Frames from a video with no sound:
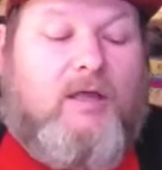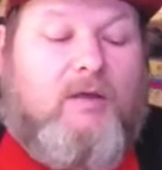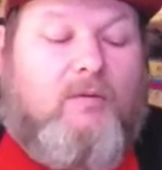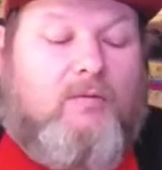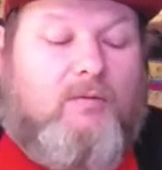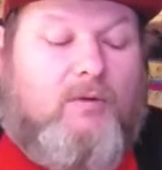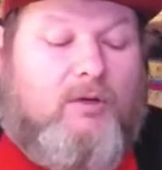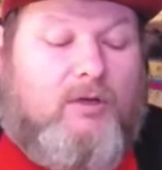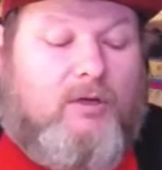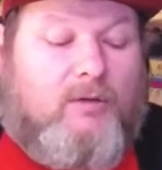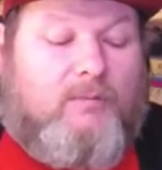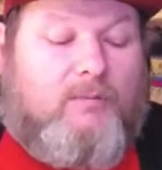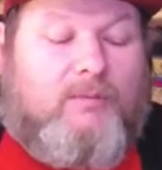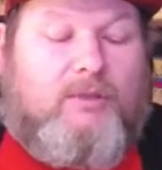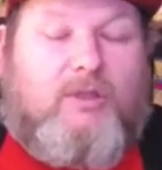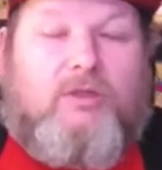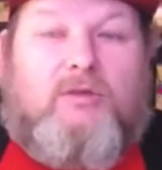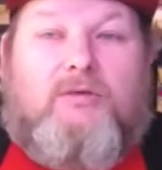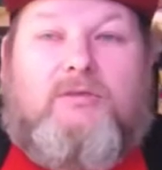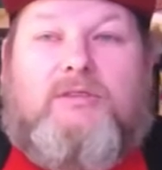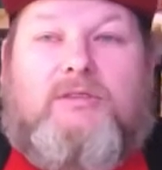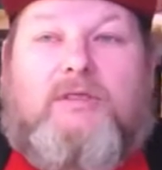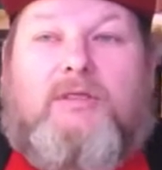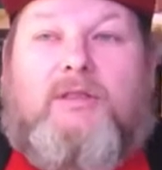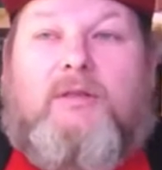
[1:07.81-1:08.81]
We're going to be
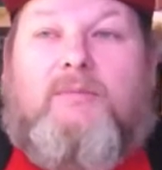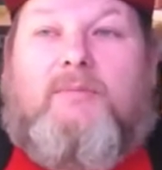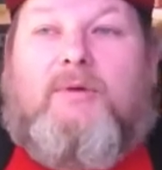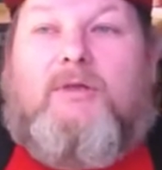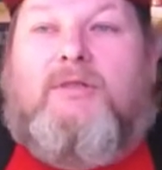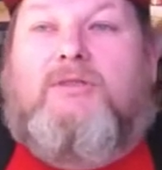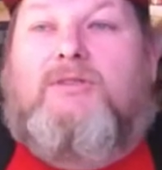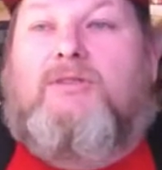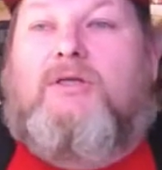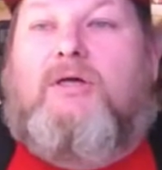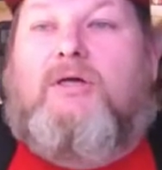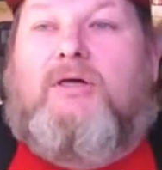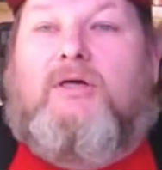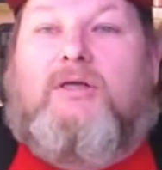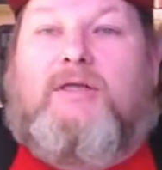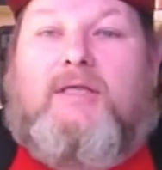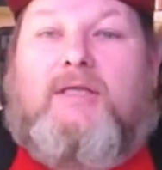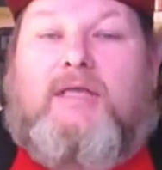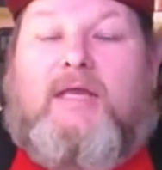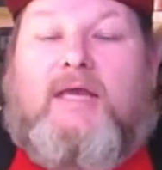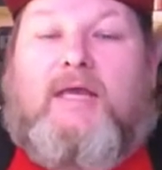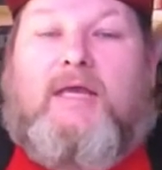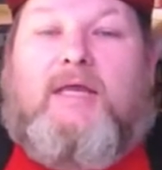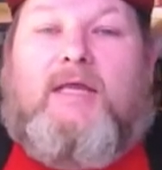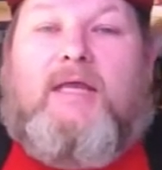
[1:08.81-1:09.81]
using the Bonza
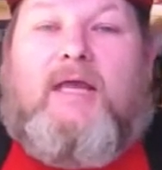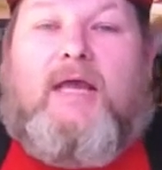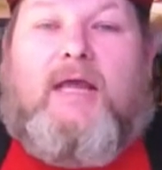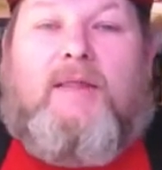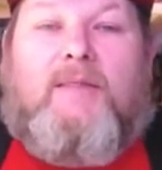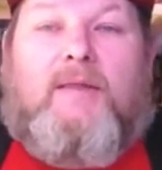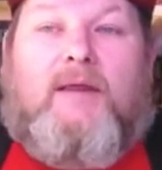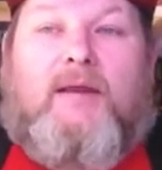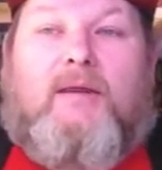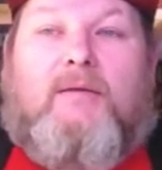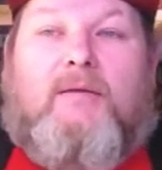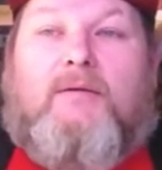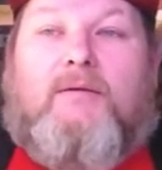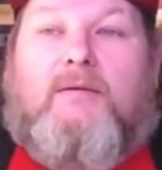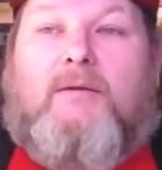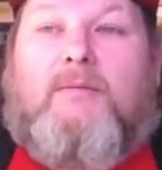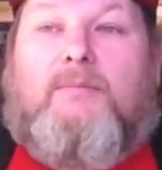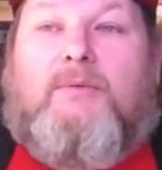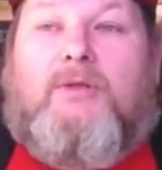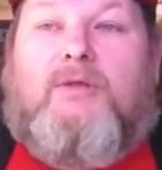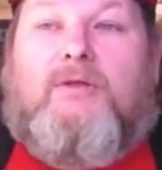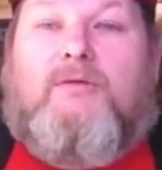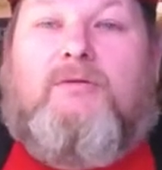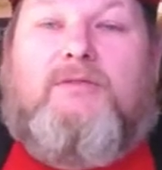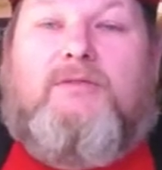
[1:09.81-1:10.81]
RDA, and then I'm going to be
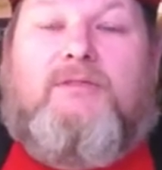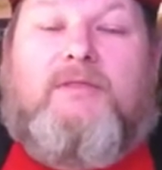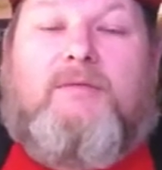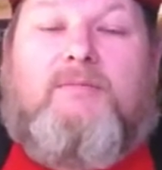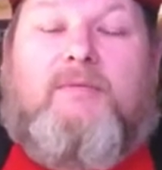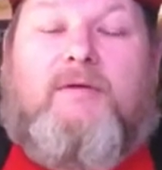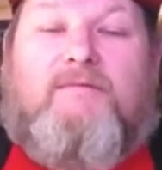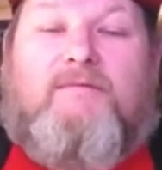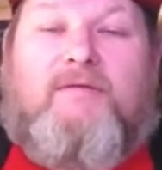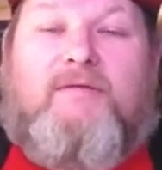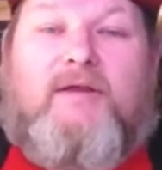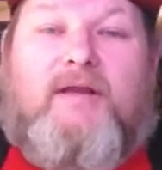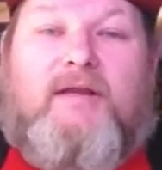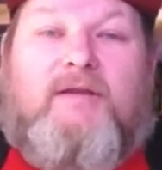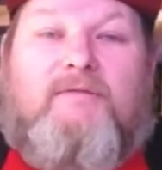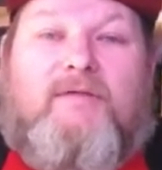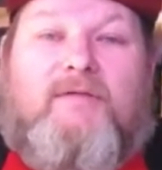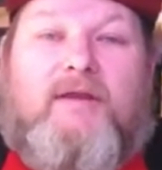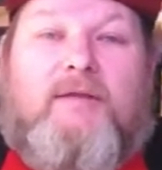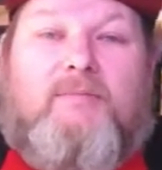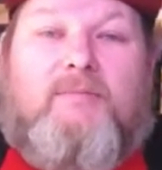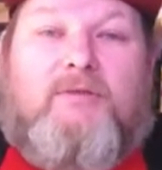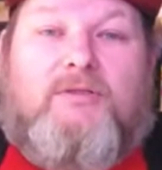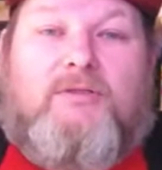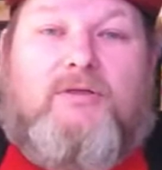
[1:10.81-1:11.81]
using my Vandy
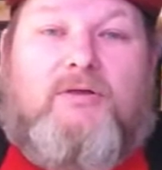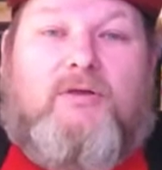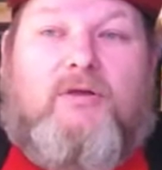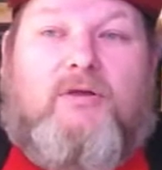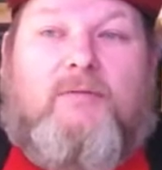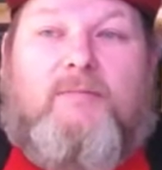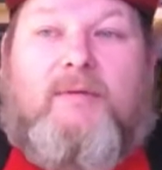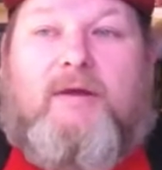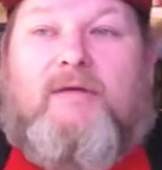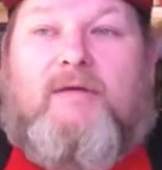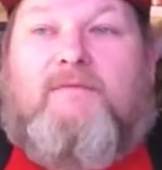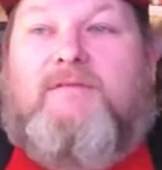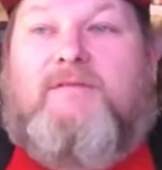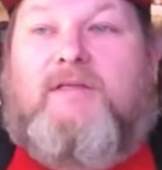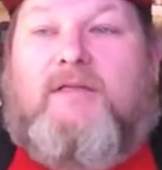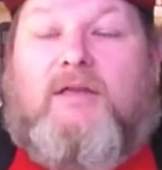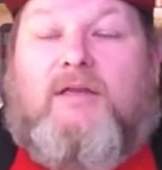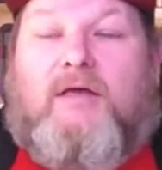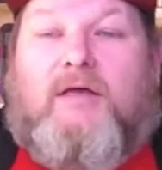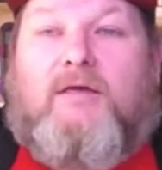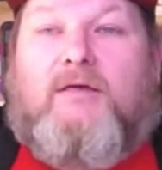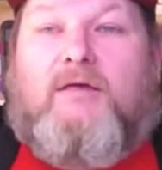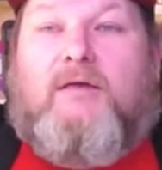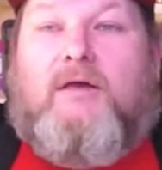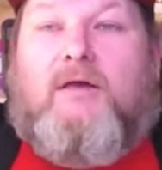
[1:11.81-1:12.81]
Vape Berserker mouth to
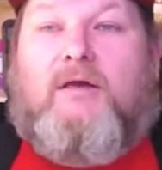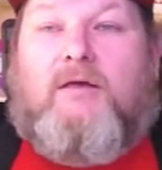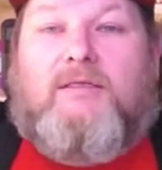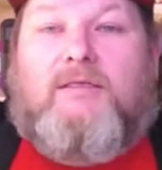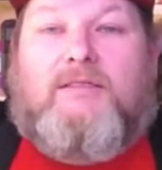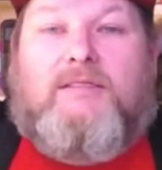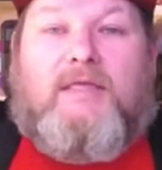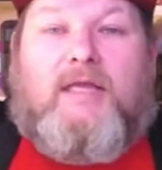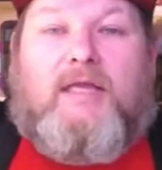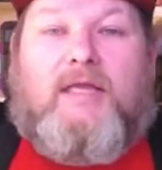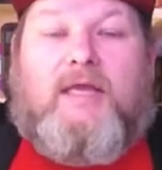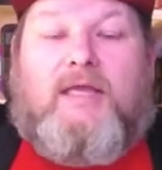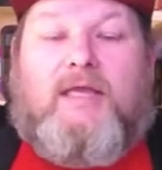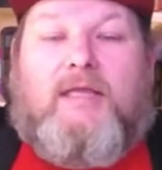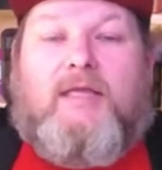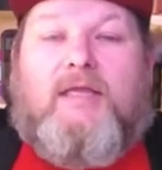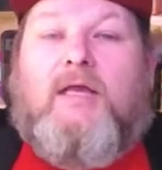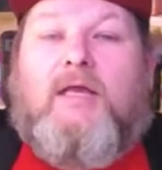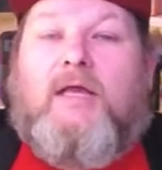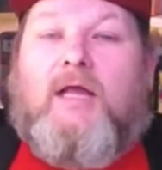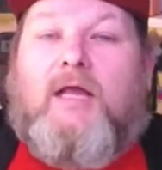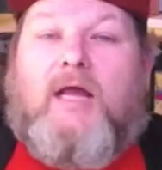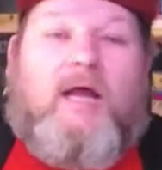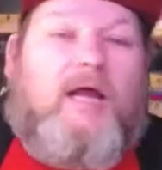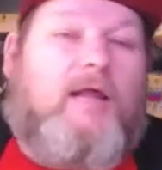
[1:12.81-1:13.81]
lung RTA,
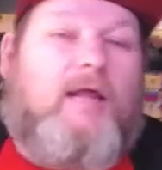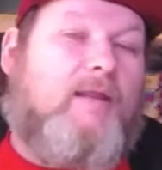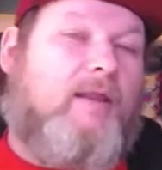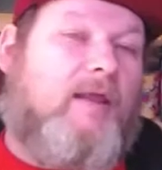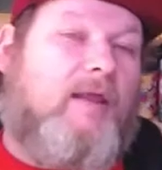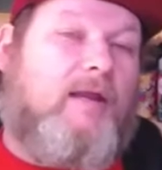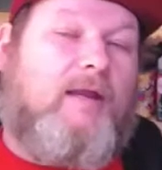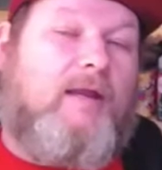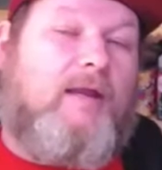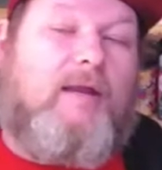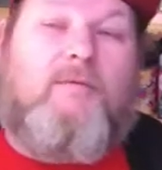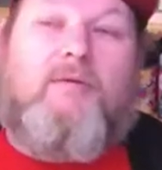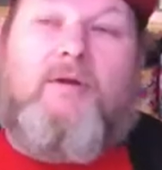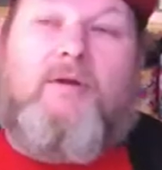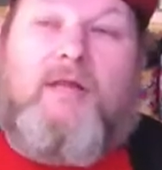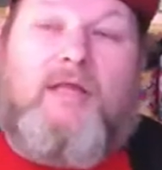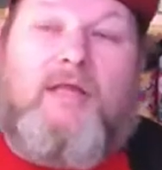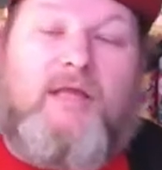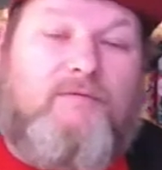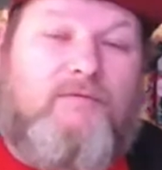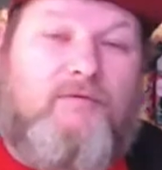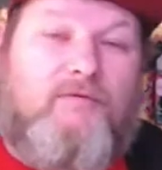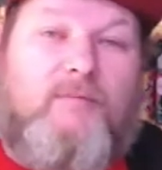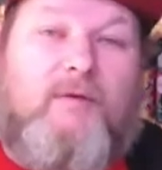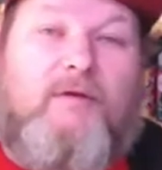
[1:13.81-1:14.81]
and then I'm going to
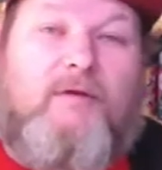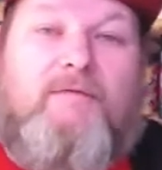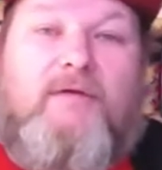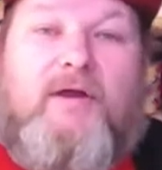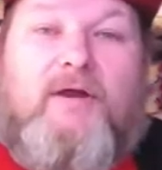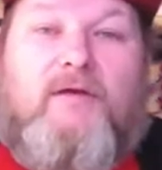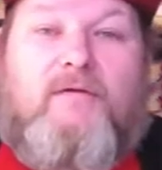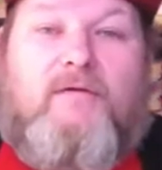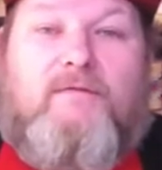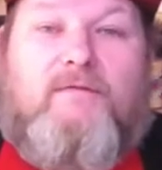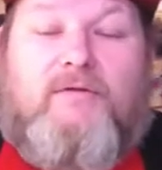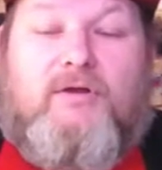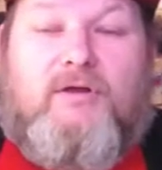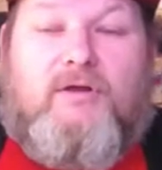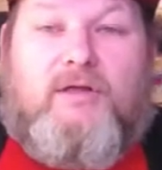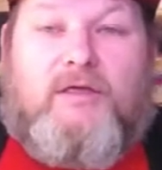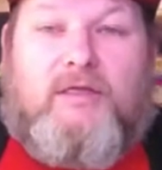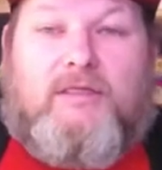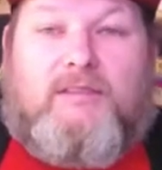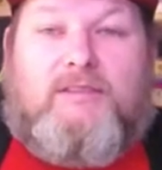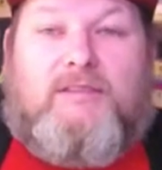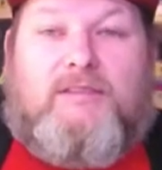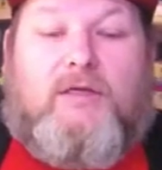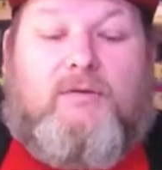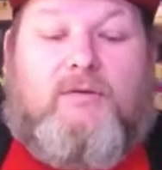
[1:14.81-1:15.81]
give you my final
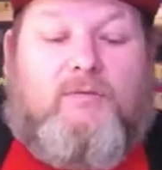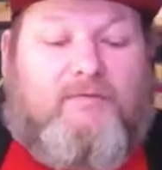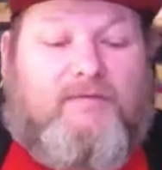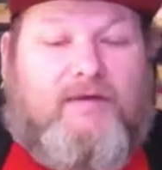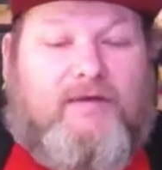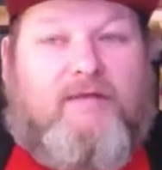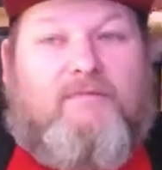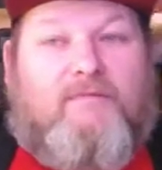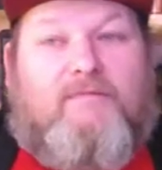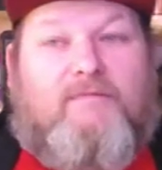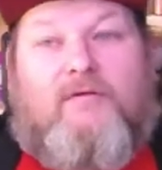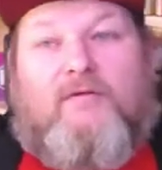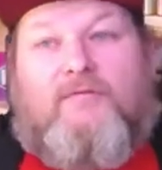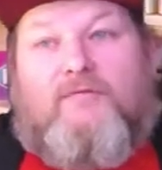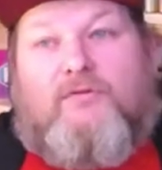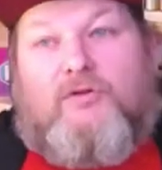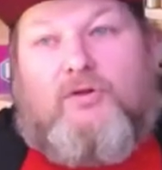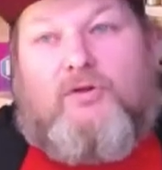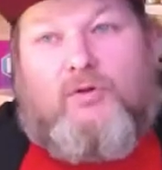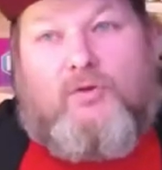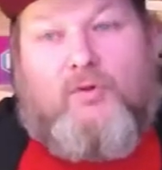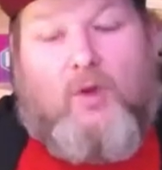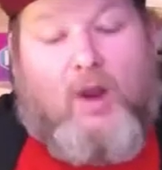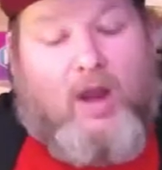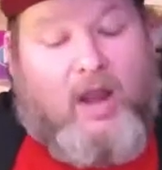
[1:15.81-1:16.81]
verdict. So without further
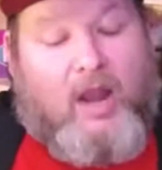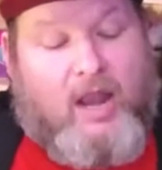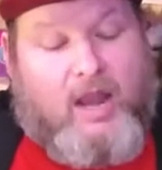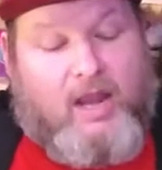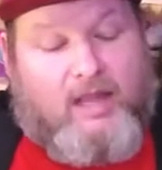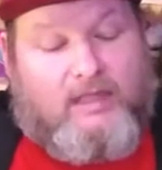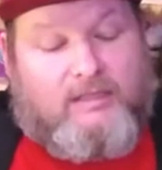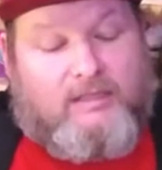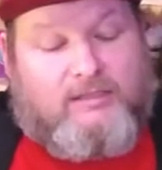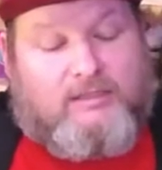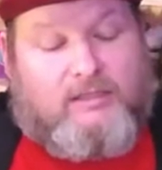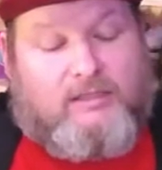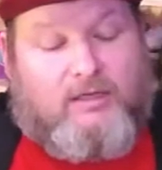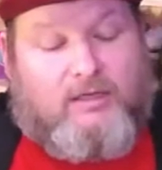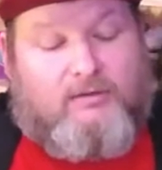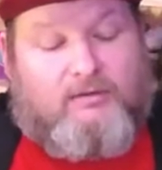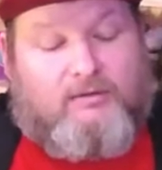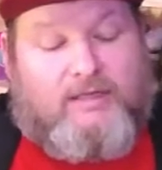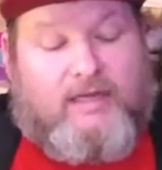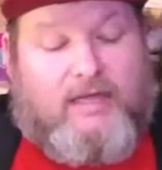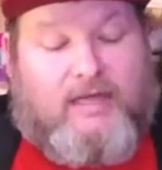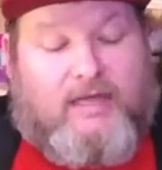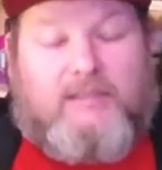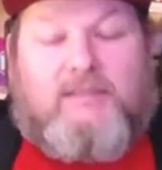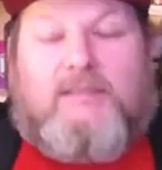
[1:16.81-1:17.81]
ado, let's go
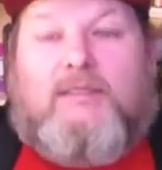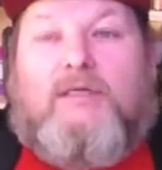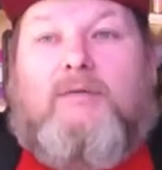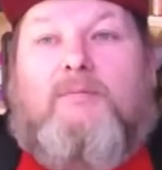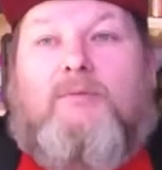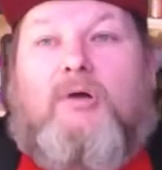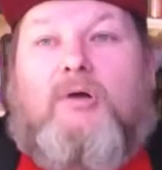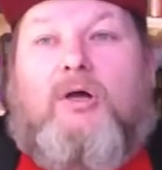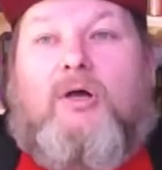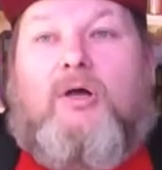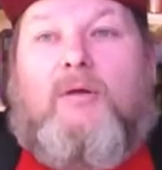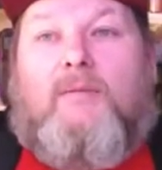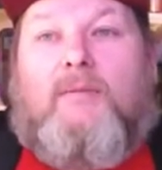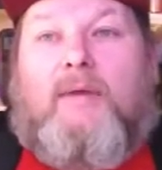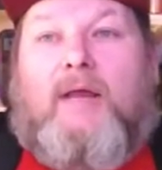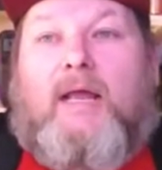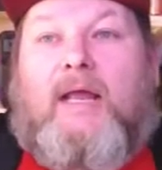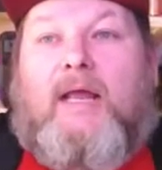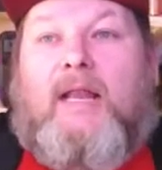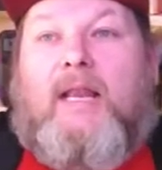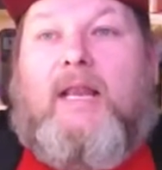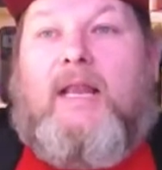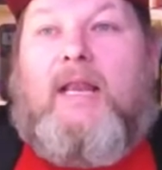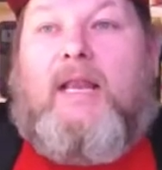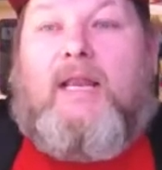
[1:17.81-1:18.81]
down to the bottom
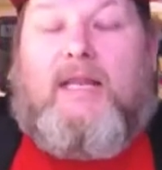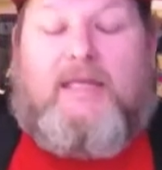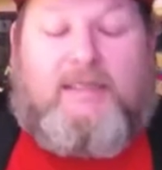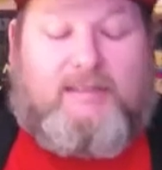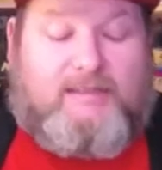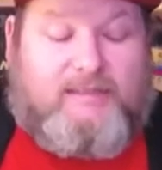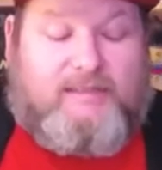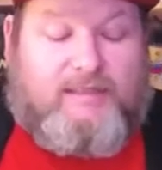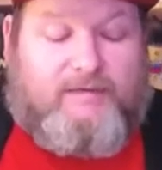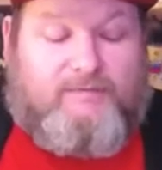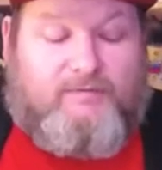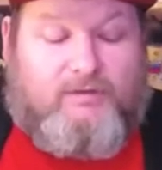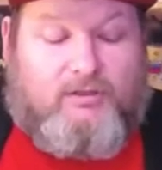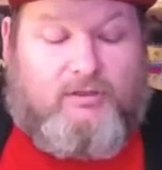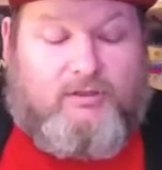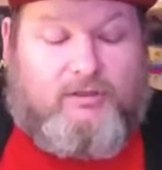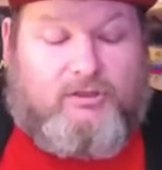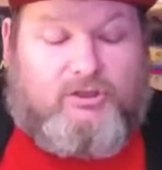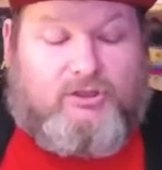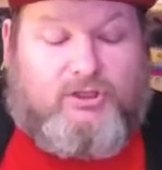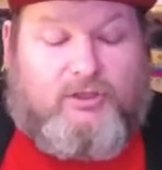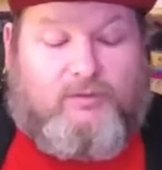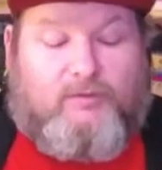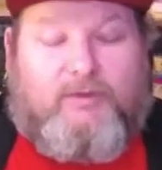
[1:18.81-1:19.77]
and let's have a look, shall